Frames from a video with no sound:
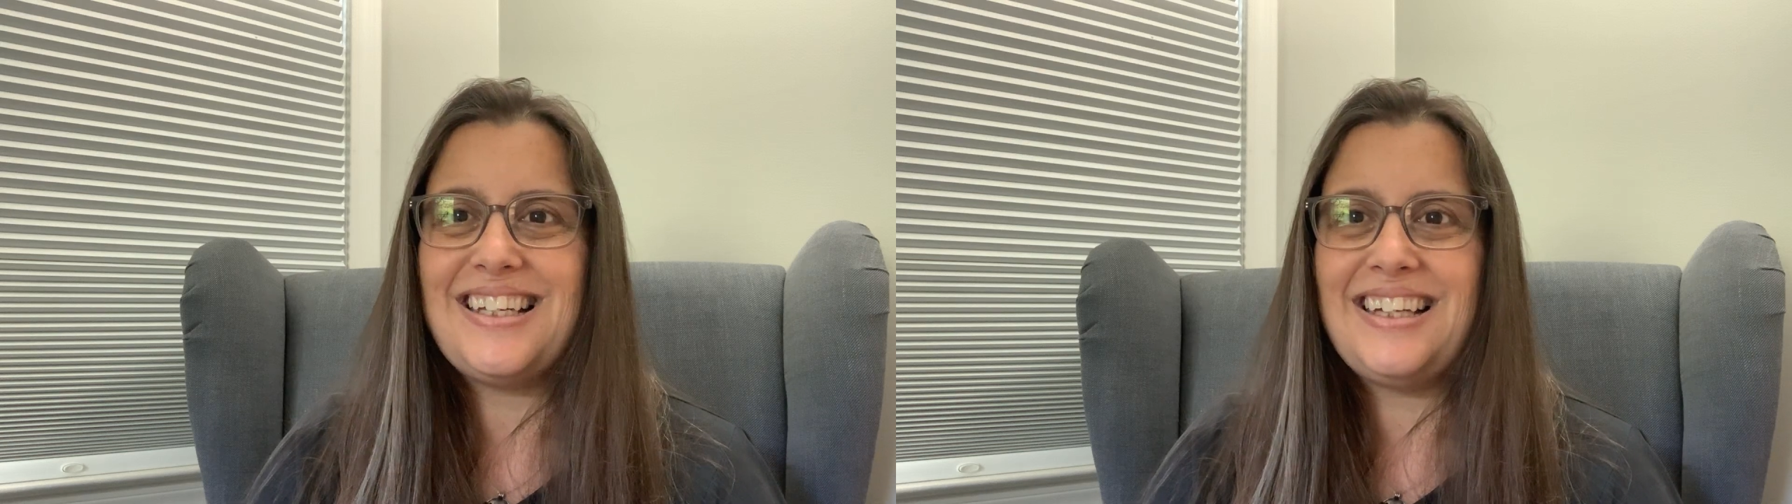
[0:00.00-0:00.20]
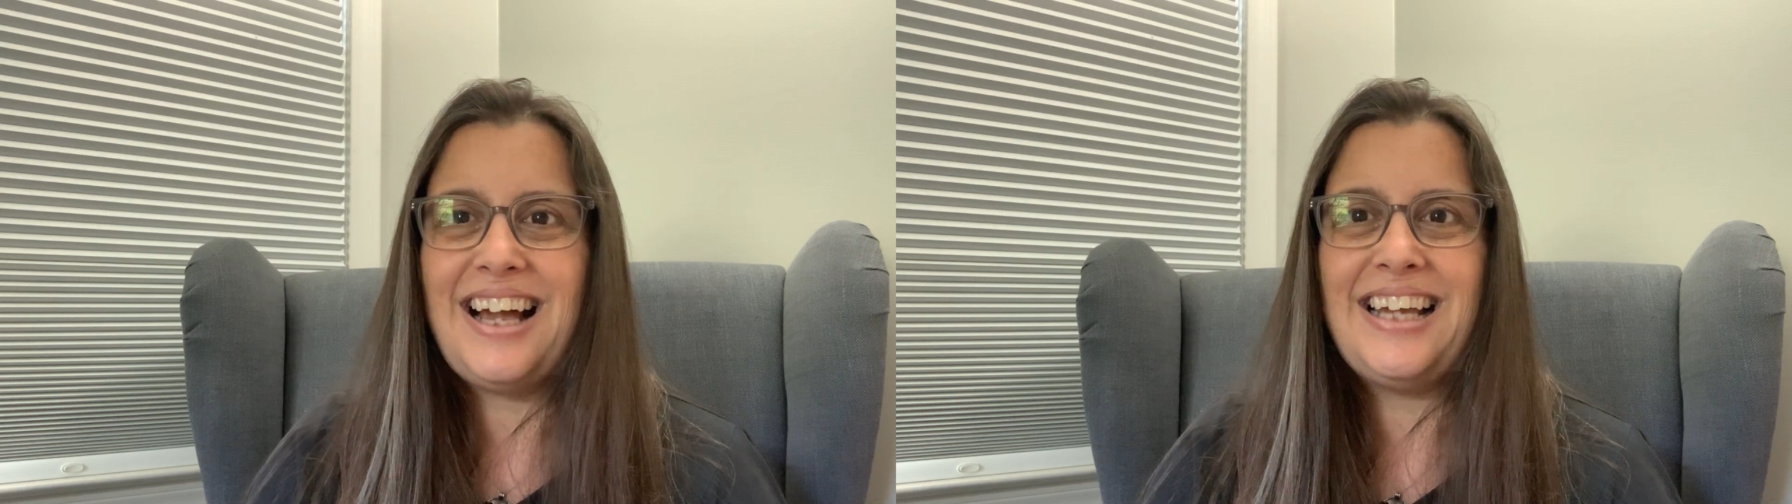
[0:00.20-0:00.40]

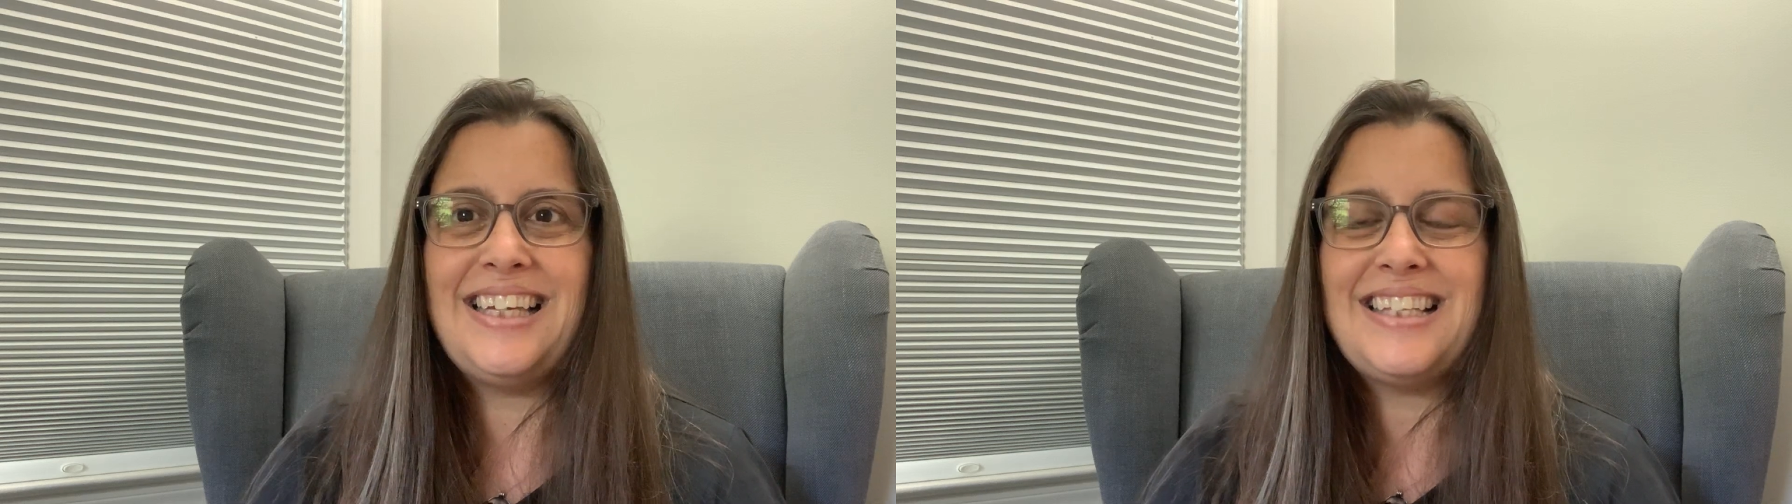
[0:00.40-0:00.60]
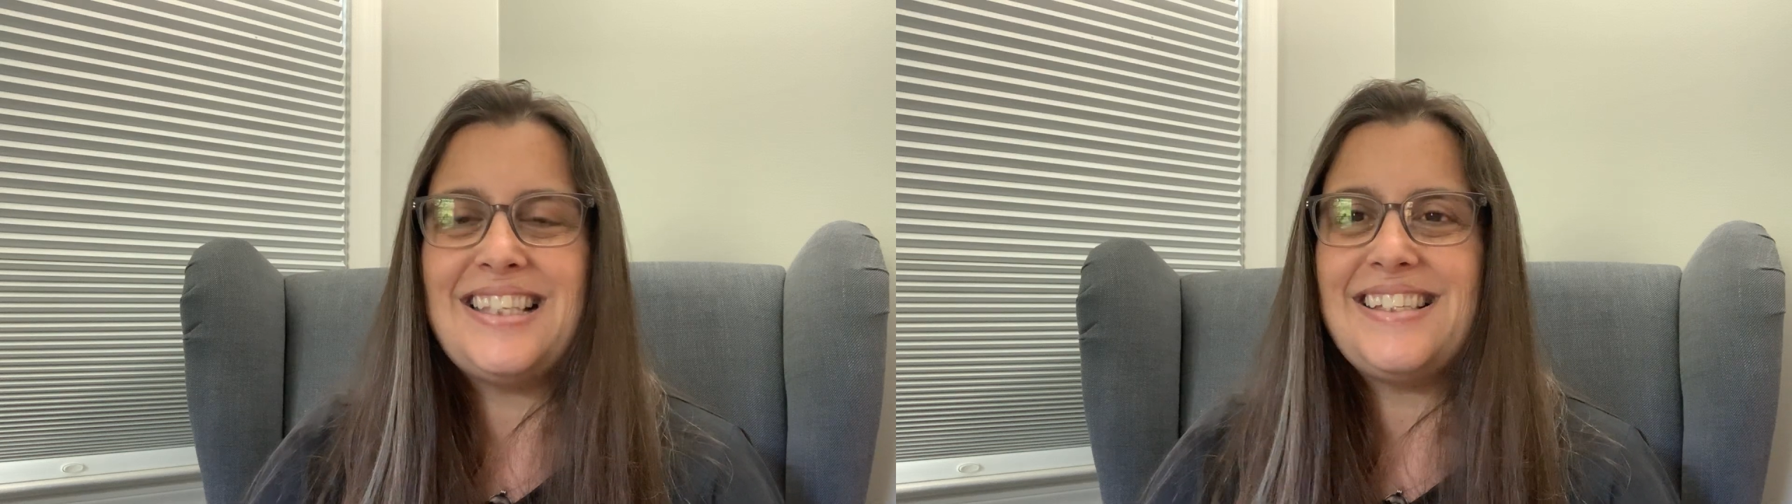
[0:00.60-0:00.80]

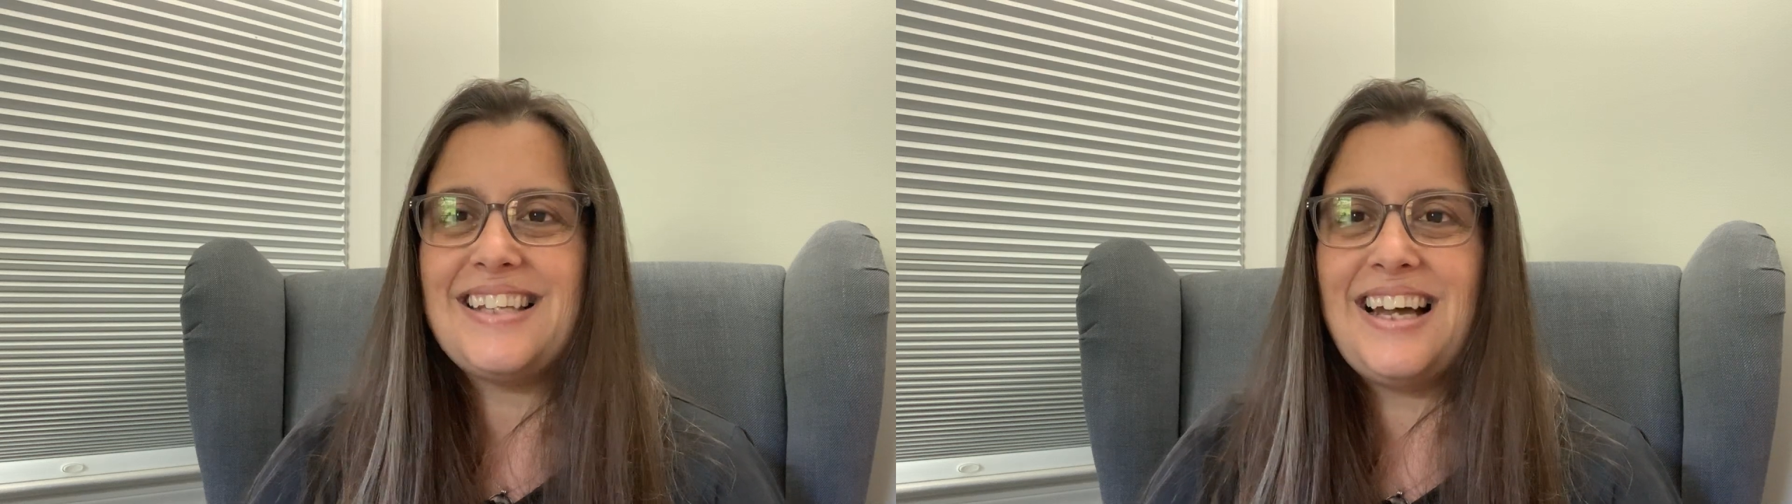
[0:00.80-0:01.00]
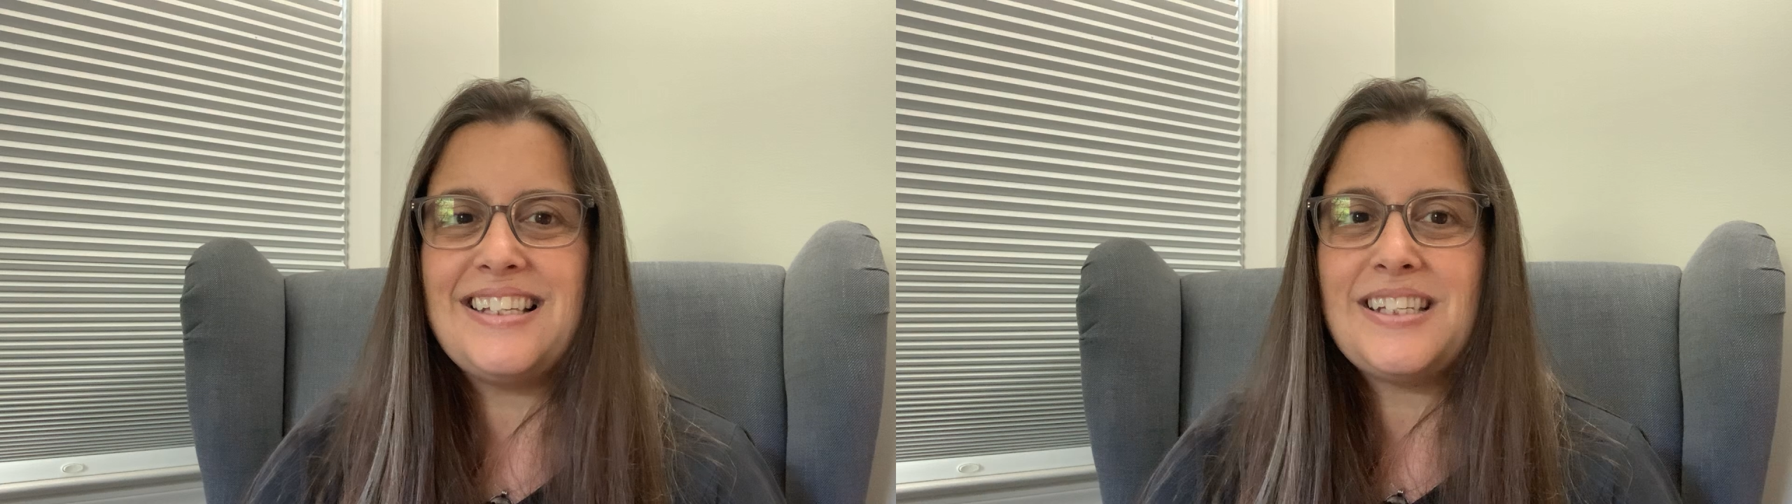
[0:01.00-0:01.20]
clients,
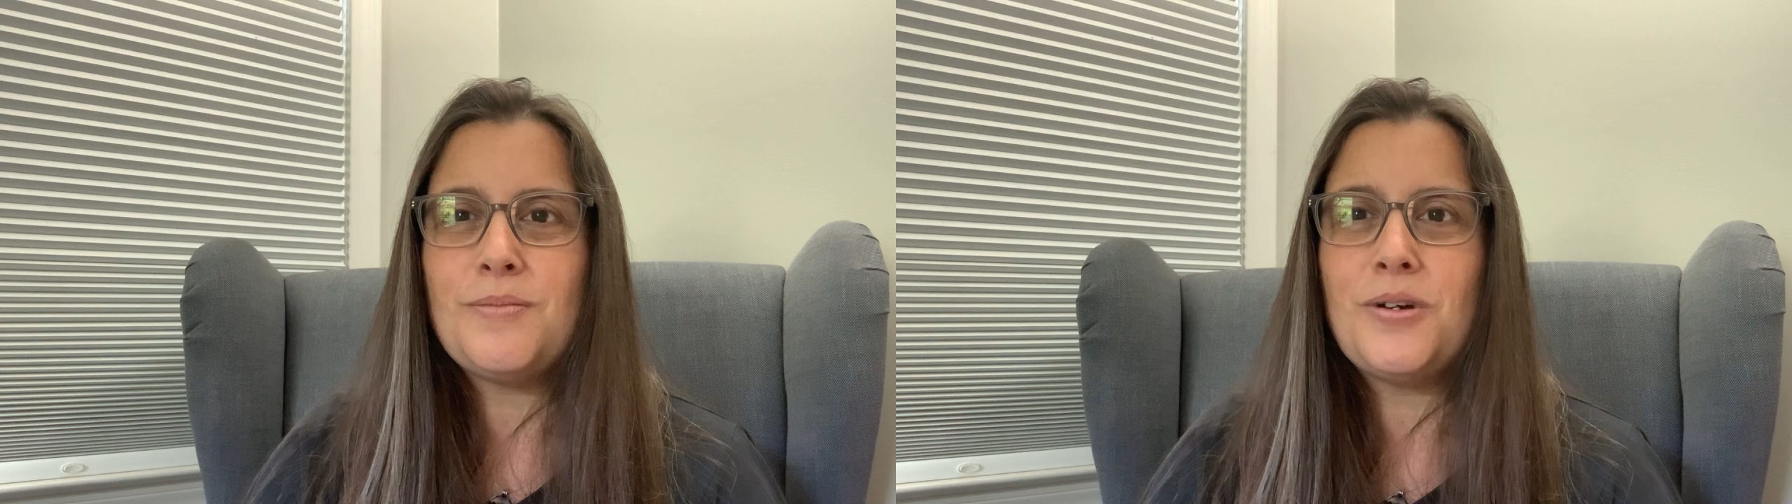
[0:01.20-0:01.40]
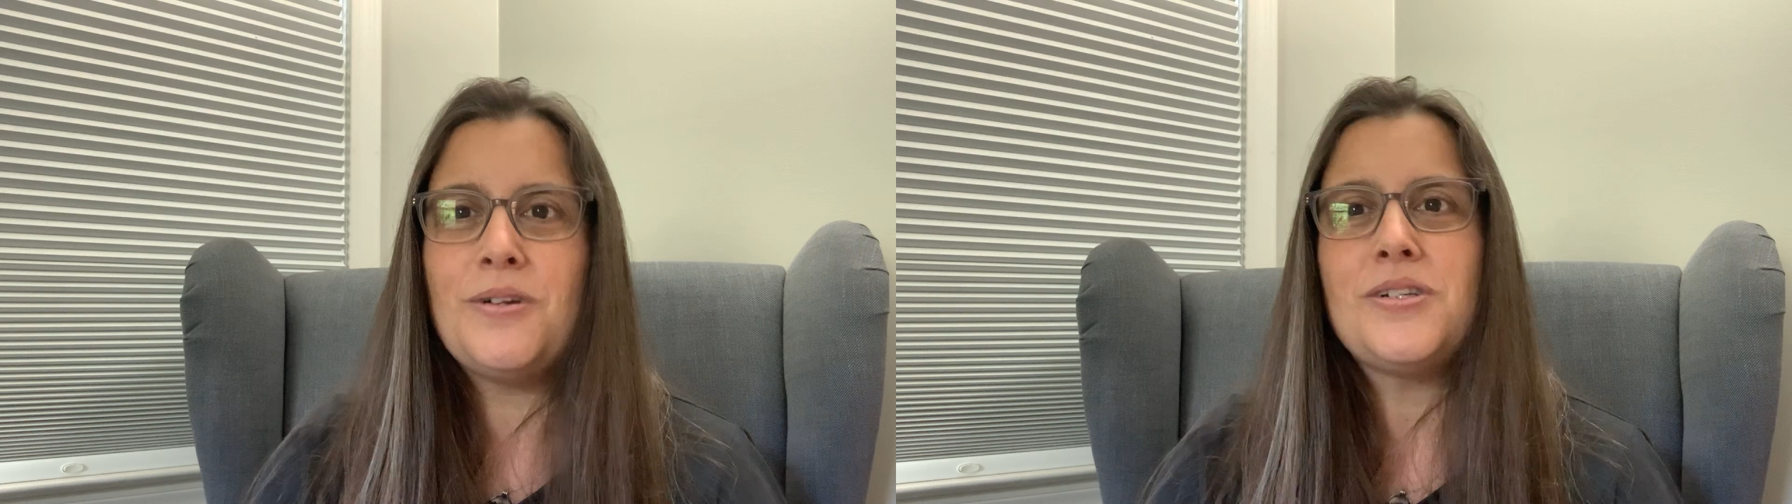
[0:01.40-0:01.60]

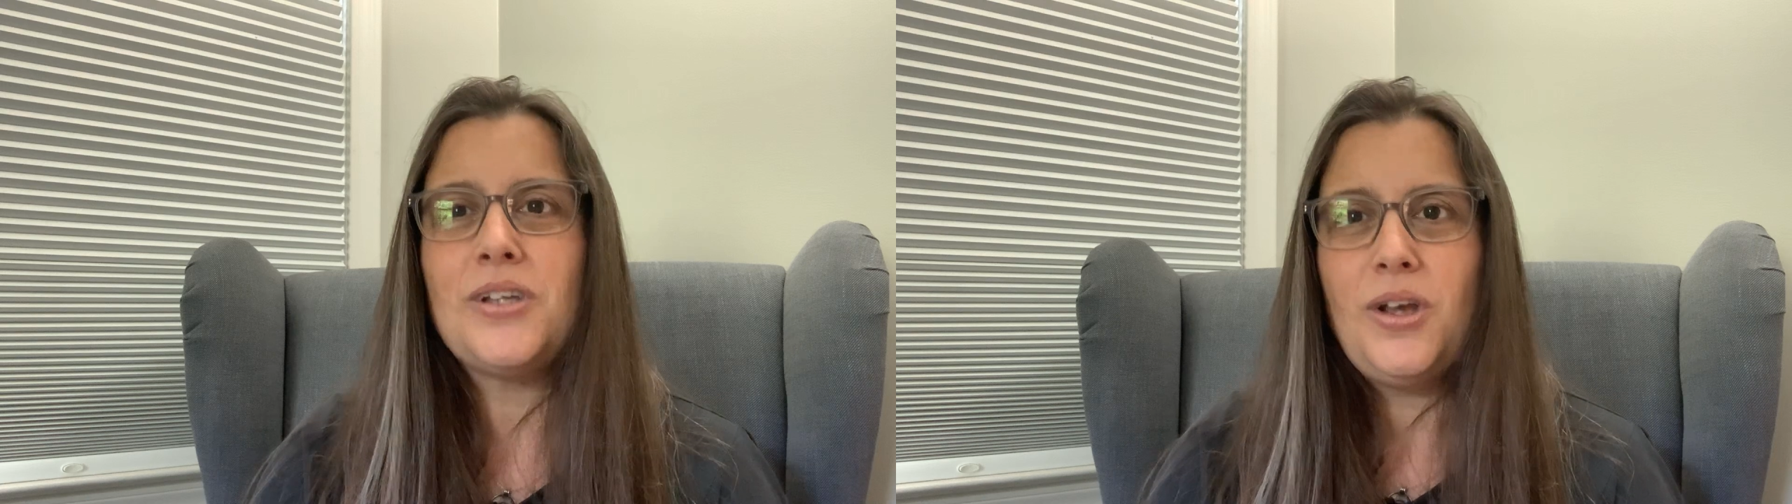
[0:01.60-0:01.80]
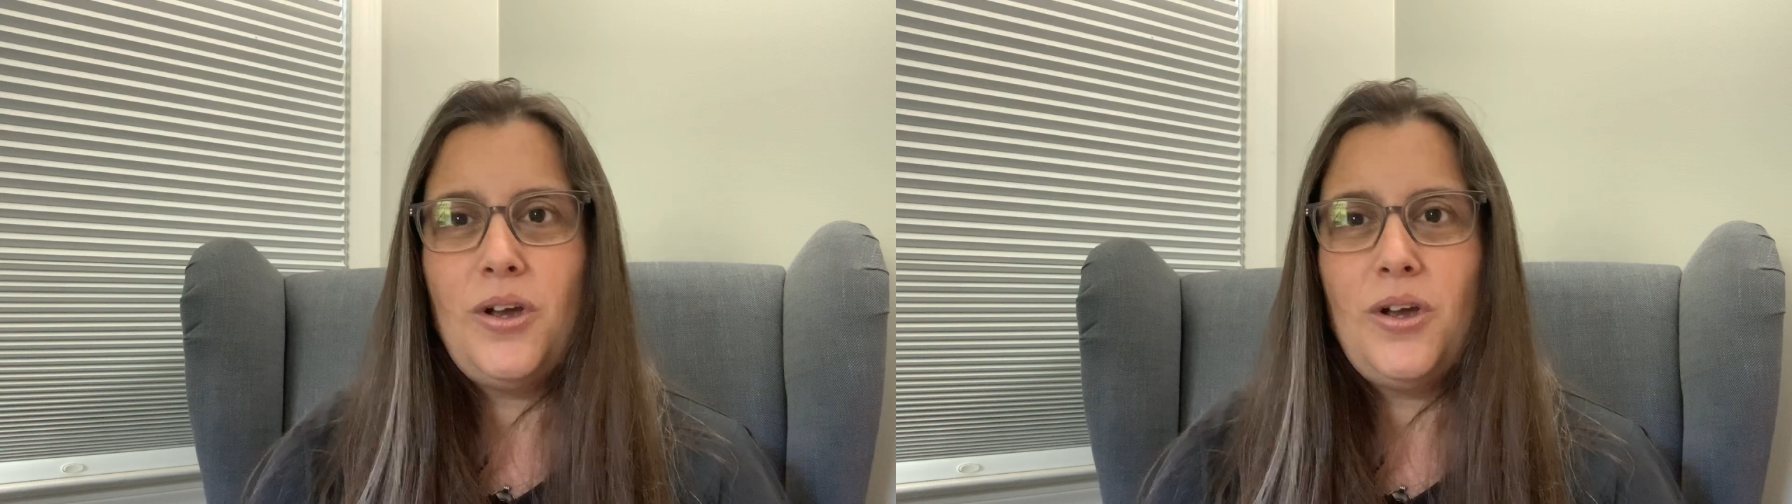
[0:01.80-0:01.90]
customers